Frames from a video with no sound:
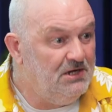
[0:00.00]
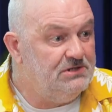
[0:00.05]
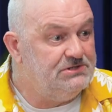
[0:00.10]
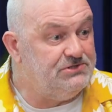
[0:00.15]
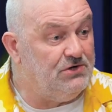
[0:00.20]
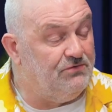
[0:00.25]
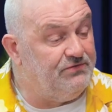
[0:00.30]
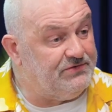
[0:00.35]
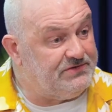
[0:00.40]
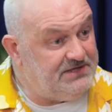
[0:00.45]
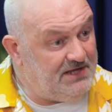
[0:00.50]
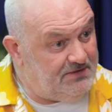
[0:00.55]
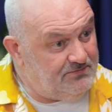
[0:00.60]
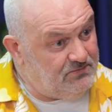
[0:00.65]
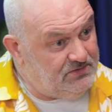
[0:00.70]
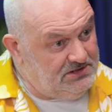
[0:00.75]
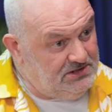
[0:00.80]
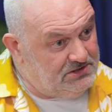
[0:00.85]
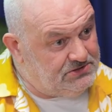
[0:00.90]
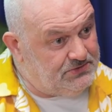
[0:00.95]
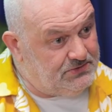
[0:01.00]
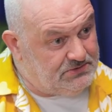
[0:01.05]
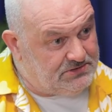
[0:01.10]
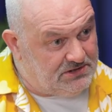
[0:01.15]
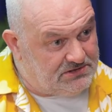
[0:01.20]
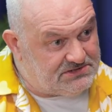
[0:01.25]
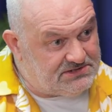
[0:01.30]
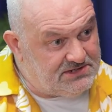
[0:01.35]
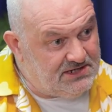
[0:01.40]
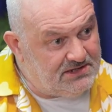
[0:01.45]
So for that, we need to
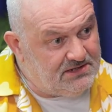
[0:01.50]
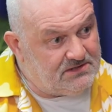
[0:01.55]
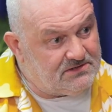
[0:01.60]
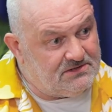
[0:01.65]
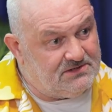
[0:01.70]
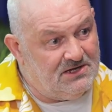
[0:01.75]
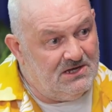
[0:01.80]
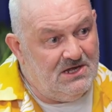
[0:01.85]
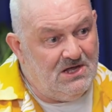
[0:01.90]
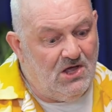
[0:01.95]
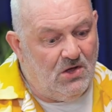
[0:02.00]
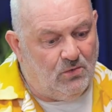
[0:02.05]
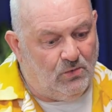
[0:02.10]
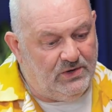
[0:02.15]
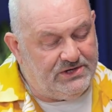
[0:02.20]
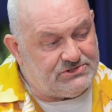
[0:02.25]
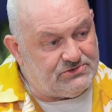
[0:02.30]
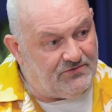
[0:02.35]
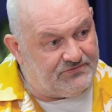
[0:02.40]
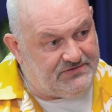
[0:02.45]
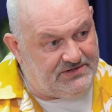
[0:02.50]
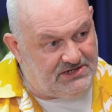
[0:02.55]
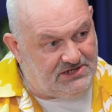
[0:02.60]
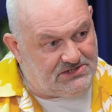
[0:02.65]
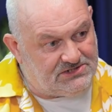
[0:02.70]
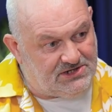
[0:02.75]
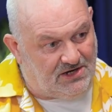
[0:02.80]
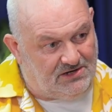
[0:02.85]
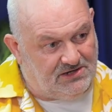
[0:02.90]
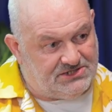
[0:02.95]
understand which of
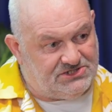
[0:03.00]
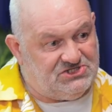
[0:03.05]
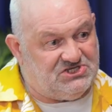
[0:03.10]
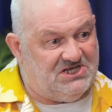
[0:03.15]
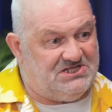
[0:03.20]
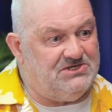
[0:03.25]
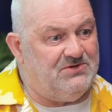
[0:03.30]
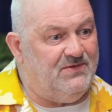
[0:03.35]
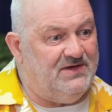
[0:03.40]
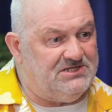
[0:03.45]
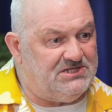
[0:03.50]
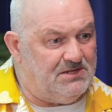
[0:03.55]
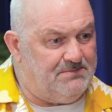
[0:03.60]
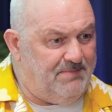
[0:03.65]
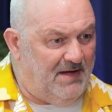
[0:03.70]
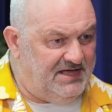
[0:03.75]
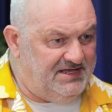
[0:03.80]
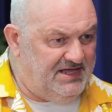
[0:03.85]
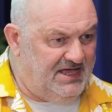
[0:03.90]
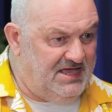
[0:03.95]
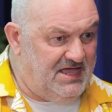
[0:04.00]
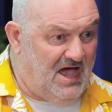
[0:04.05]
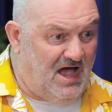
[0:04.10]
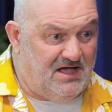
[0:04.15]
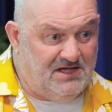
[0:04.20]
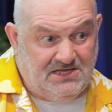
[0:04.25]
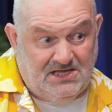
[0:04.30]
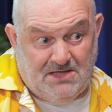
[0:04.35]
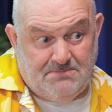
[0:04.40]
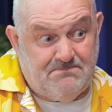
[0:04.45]
these are generated by
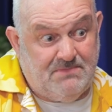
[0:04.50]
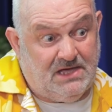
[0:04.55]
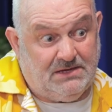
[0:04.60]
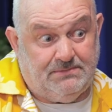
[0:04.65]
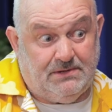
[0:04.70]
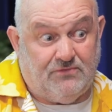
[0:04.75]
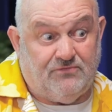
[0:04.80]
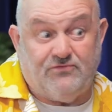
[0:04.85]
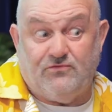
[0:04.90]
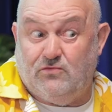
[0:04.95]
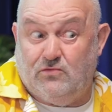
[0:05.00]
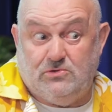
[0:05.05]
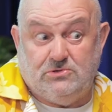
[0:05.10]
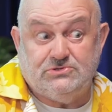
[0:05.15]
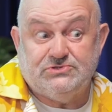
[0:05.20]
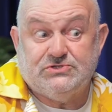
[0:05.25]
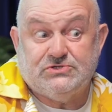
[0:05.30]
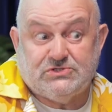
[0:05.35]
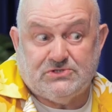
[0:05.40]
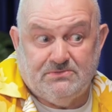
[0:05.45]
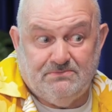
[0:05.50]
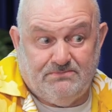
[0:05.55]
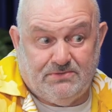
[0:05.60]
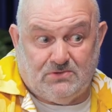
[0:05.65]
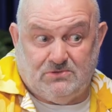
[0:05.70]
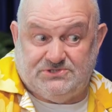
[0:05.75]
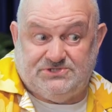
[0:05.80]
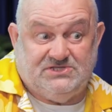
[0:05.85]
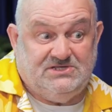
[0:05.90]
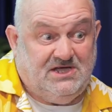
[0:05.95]
AI and maybe false,
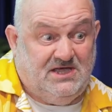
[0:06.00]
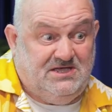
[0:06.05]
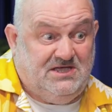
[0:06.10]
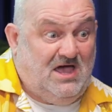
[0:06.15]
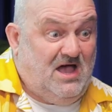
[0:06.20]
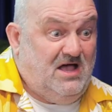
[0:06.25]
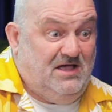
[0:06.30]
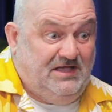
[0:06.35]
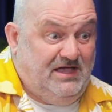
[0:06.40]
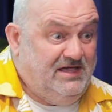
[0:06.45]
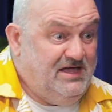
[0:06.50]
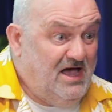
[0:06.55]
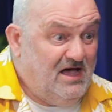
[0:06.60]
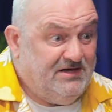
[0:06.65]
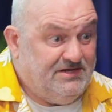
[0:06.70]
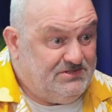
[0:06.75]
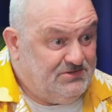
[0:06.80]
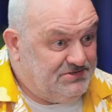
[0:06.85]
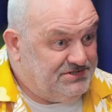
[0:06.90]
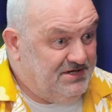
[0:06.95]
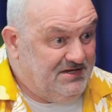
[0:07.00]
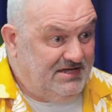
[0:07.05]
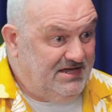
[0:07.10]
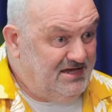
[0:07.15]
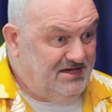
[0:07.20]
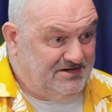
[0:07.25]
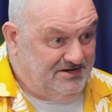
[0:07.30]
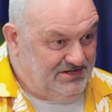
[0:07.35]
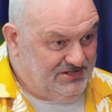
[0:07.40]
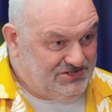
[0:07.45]
because AI doesn't
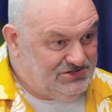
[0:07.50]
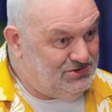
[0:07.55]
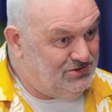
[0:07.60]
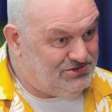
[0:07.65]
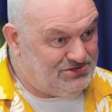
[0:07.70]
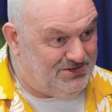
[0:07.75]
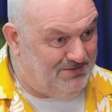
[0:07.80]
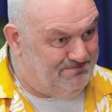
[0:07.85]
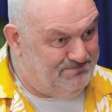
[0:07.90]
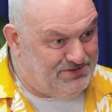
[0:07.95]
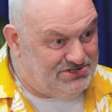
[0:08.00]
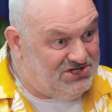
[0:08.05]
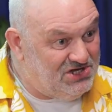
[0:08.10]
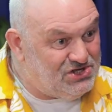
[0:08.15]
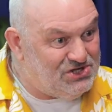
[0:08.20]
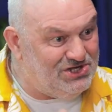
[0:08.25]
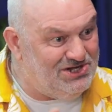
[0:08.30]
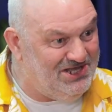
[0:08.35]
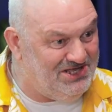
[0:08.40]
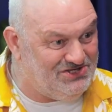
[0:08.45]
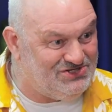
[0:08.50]
care, it's just a prediction